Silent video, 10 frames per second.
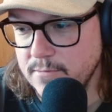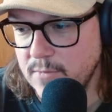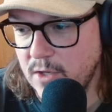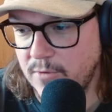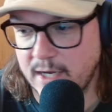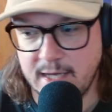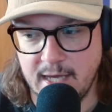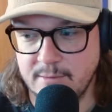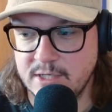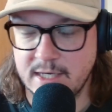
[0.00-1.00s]
when it
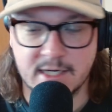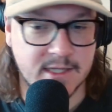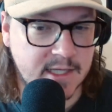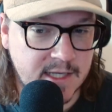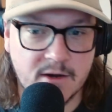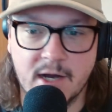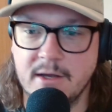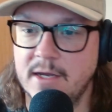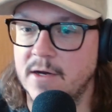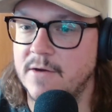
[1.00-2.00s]
came to getting the gear out
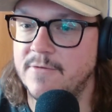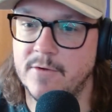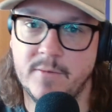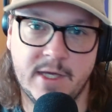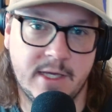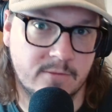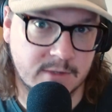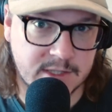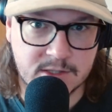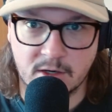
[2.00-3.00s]
here for me,
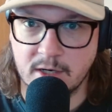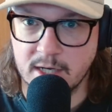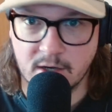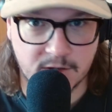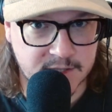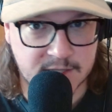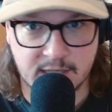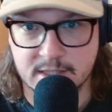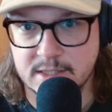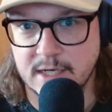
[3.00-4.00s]
restarting all this
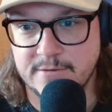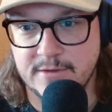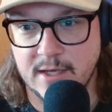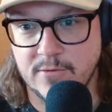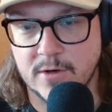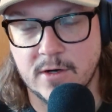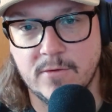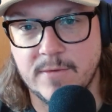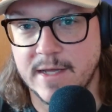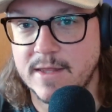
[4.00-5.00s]
kind of stuff. They were
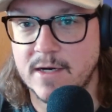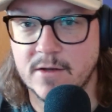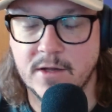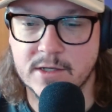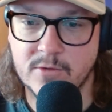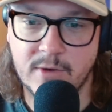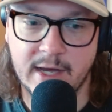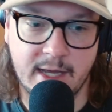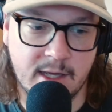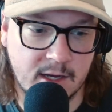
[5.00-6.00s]
right there along the
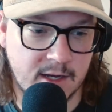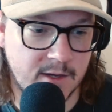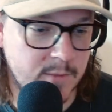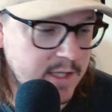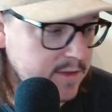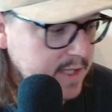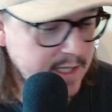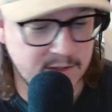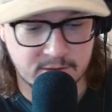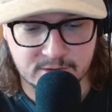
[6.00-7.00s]
way. And
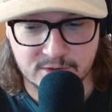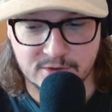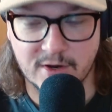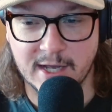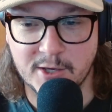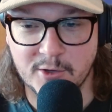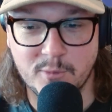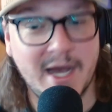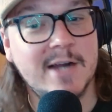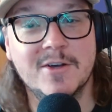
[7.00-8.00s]
thank you to Greg, who
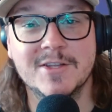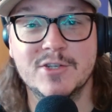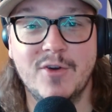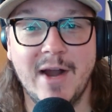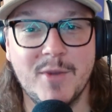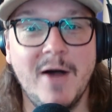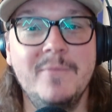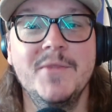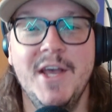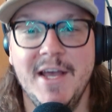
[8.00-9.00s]
packed all this crap
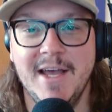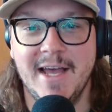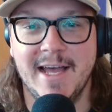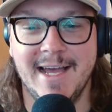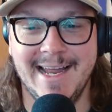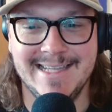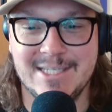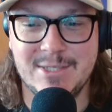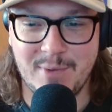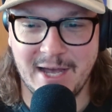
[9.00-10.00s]
up and
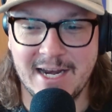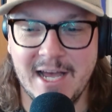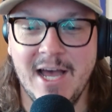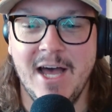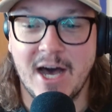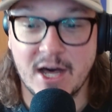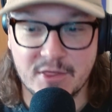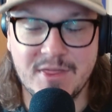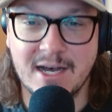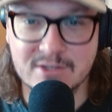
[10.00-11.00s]
spent
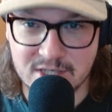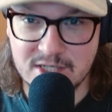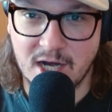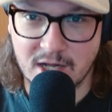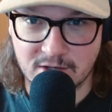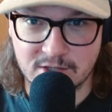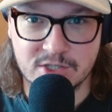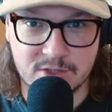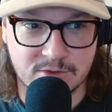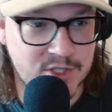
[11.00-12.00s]
$1,000
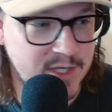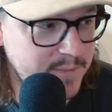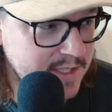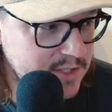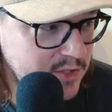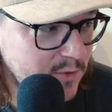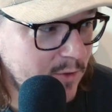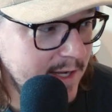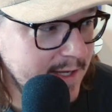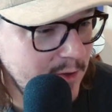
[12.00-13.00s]
to ship it to
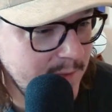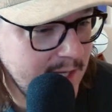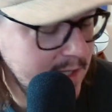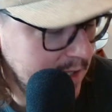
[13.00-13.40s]
Wyoming.